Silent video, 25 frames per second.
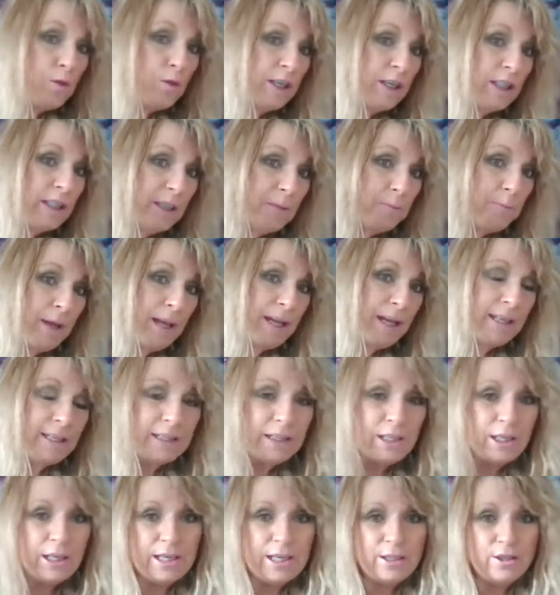Really pay
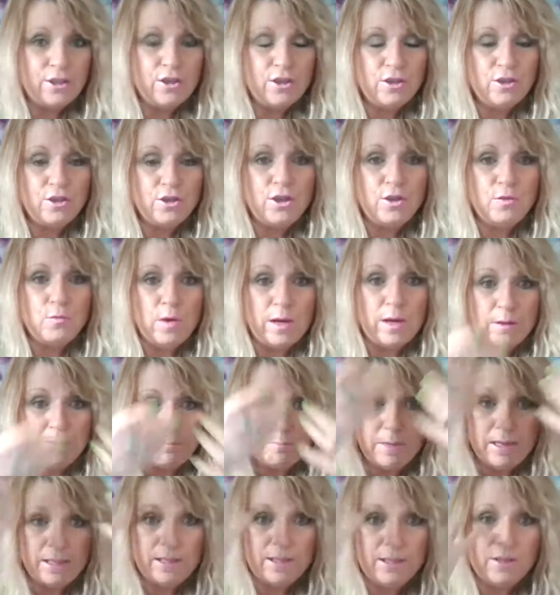attention to what
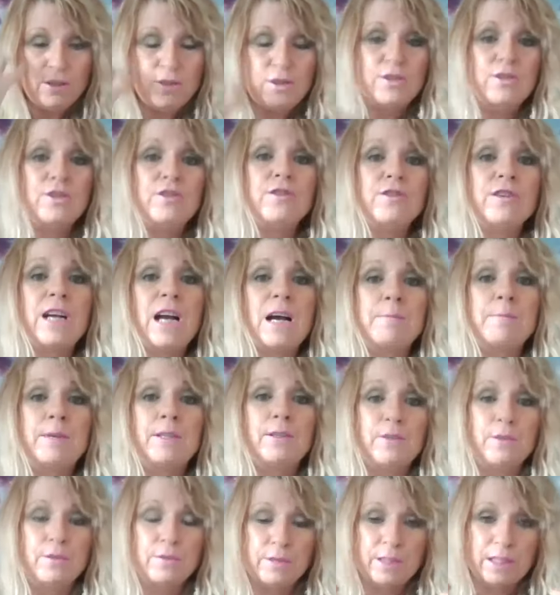messages you're
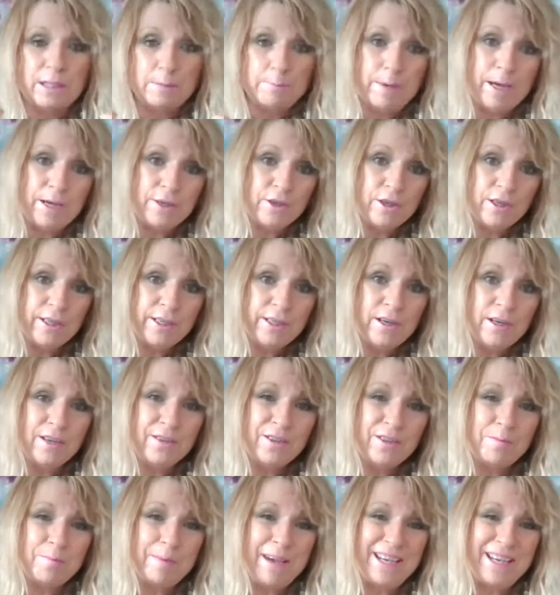coming through, especially
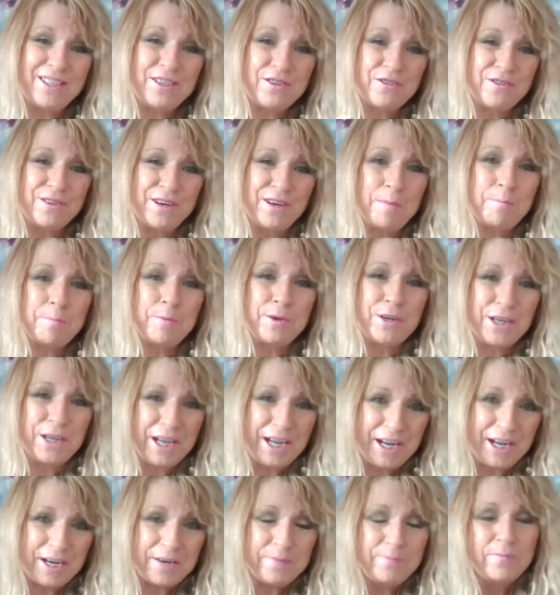on the master number
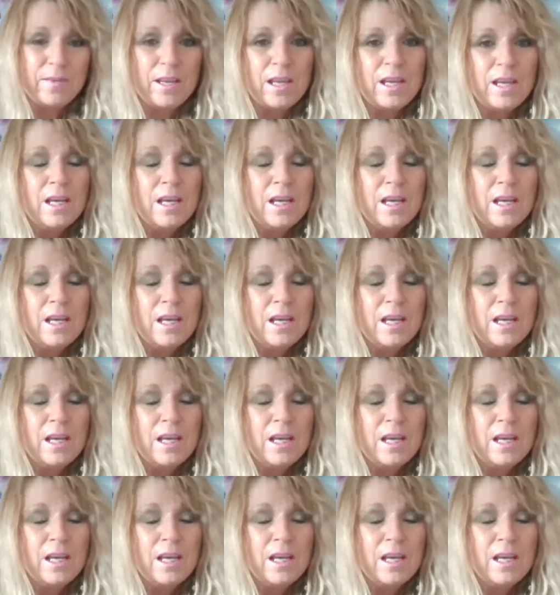day.